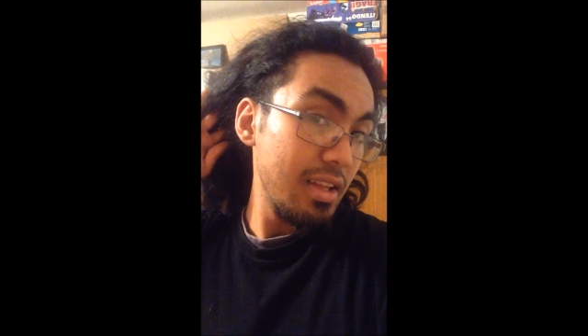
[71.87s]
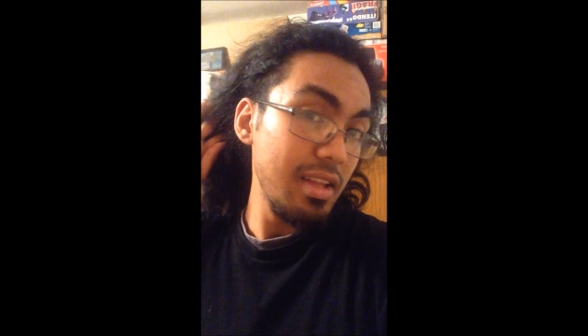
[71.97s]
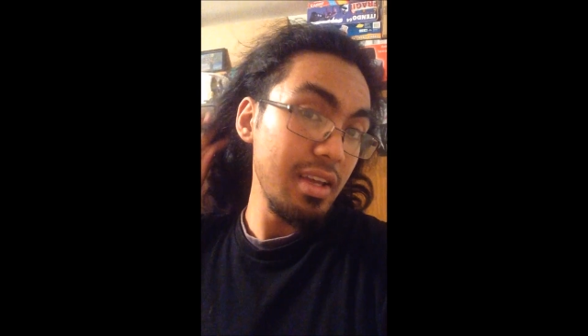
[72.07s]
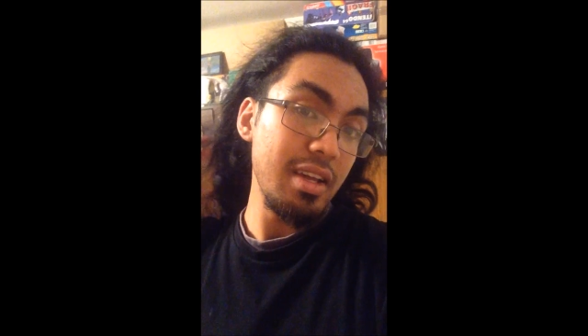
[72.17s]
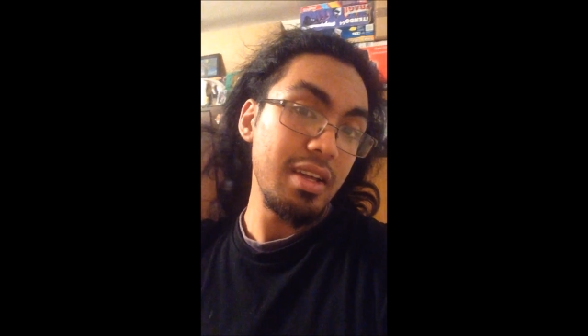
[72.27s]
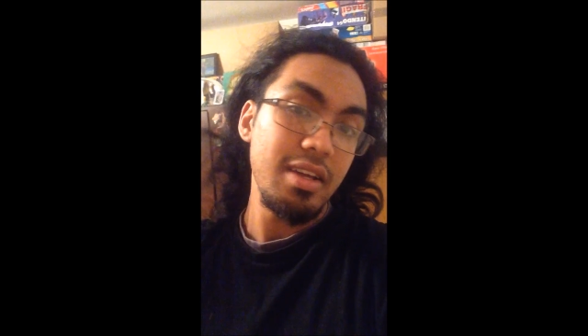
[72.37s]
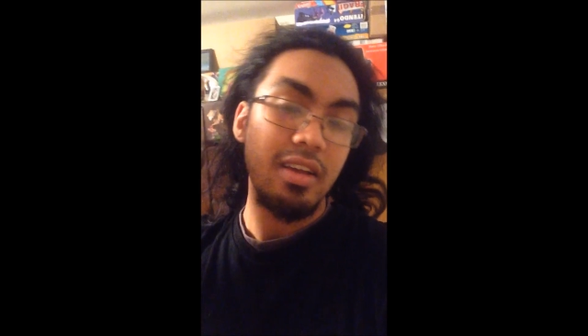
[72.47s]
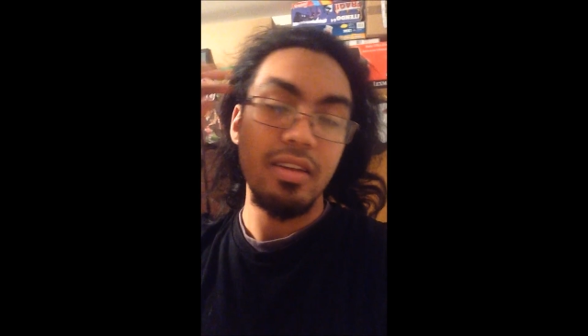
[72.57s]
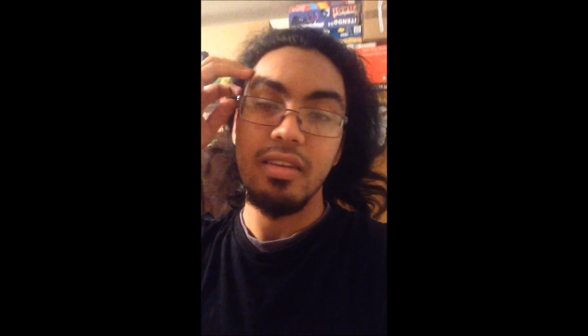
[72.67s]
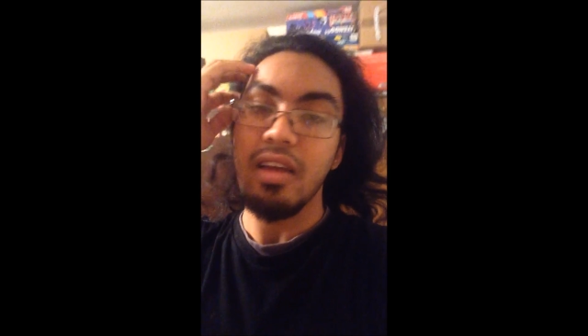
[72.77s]
Like,
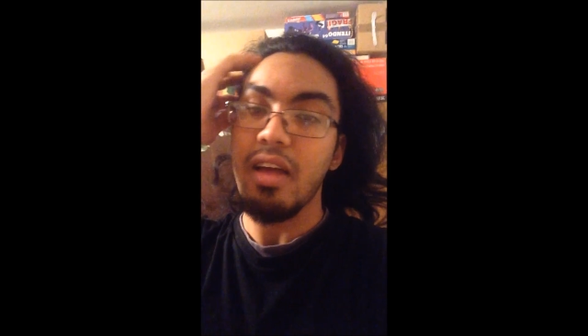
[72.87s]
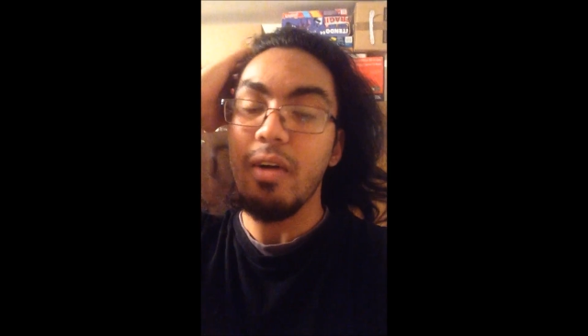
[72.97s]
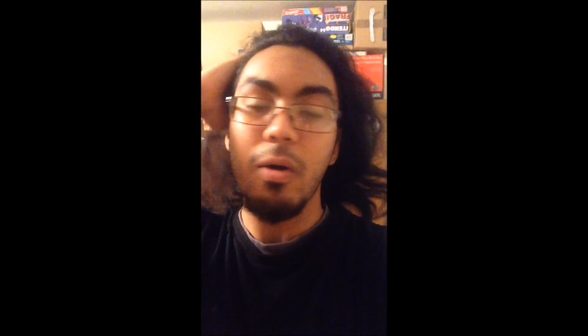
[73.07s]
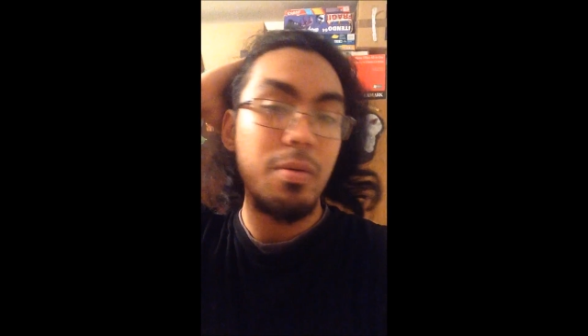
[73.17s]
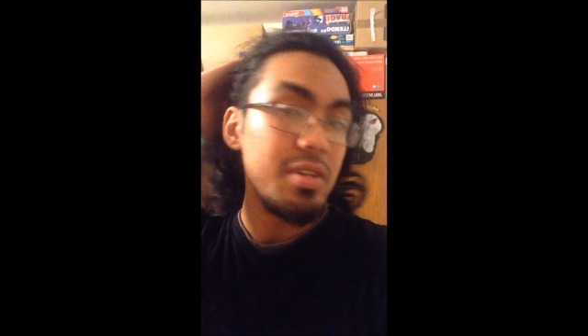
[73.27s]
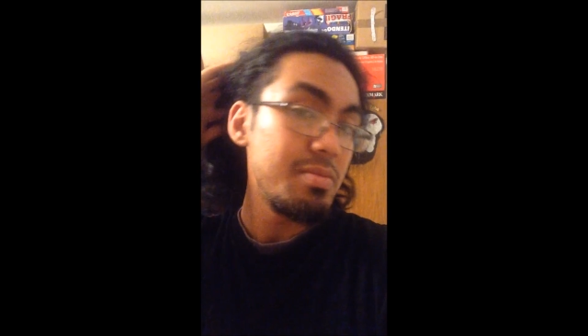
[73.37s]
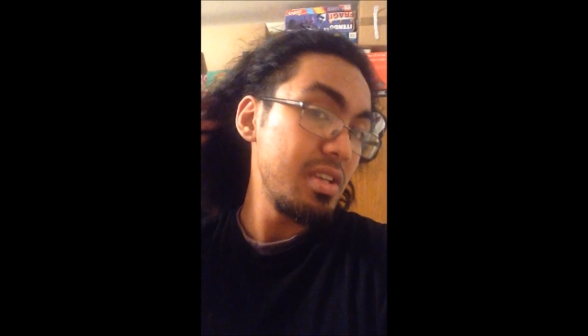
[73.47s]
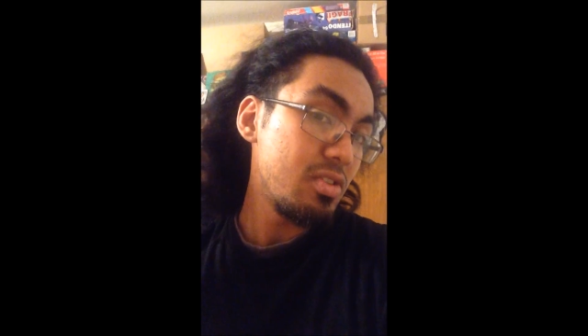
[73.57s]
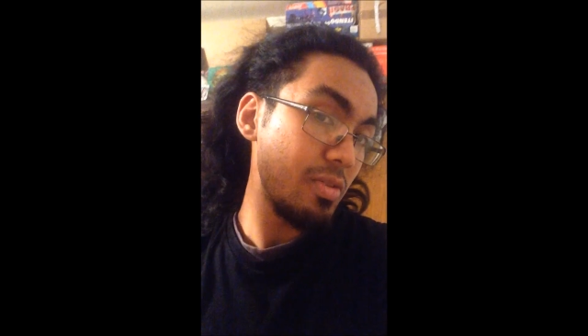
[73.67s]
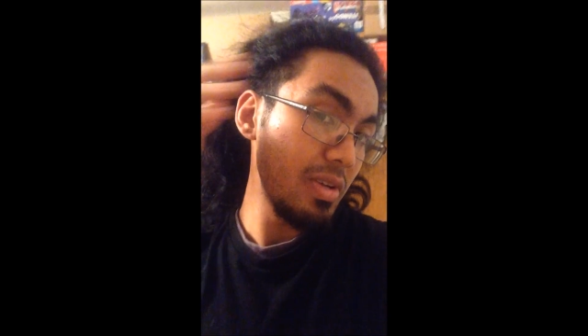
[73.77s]
I've always
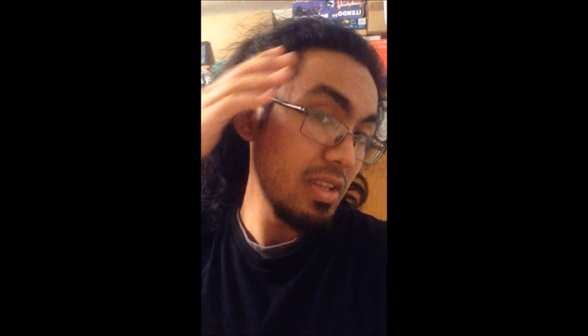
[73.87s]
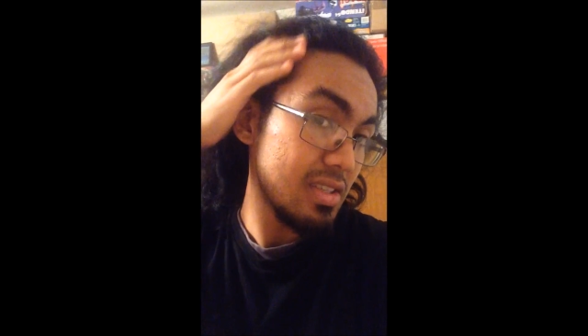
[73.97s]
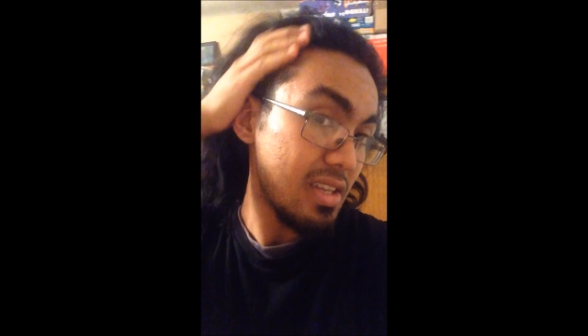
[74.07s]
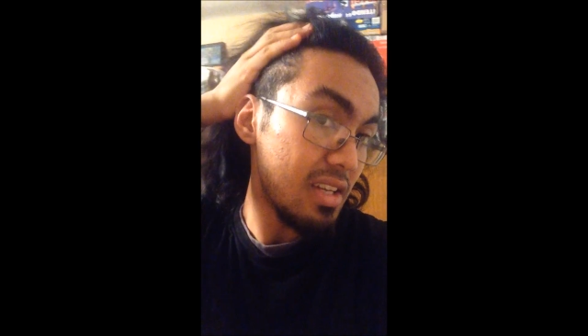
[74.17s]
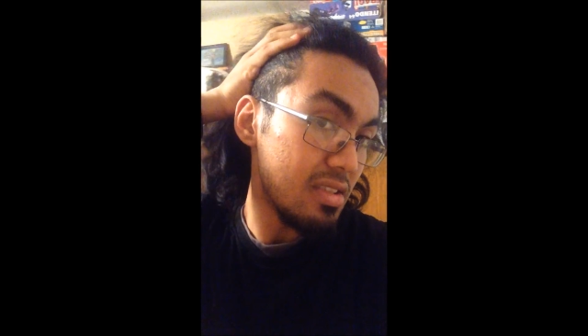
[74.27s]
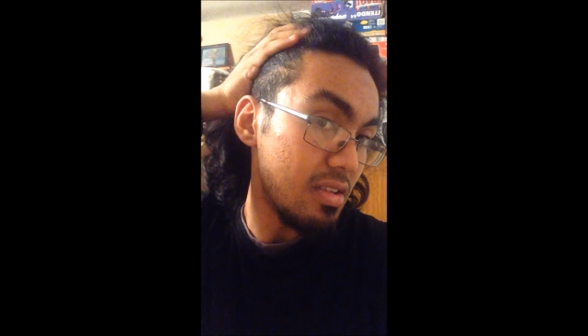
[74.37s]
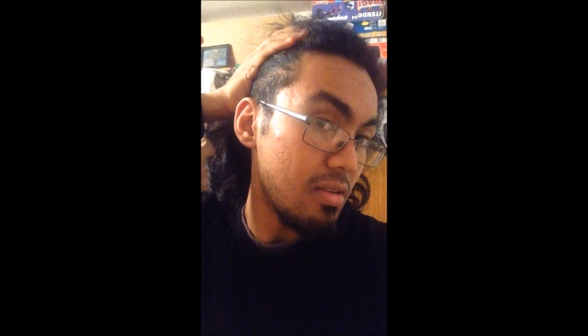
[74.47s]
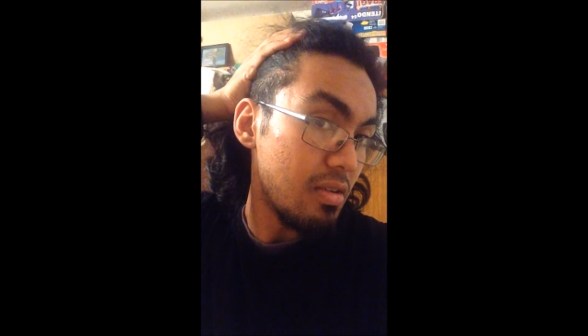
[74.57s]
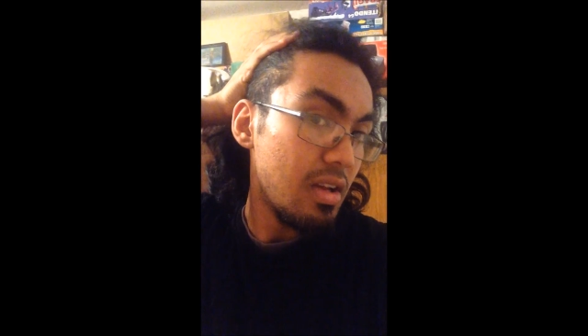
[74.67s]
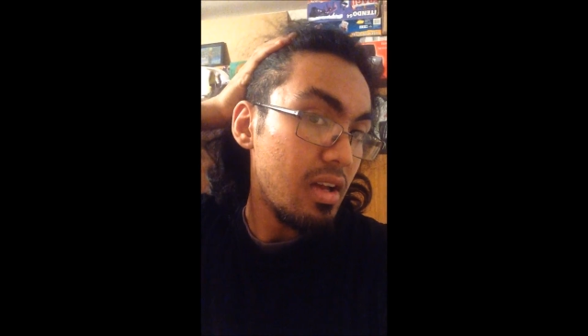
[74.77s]
been trimming the sides, though.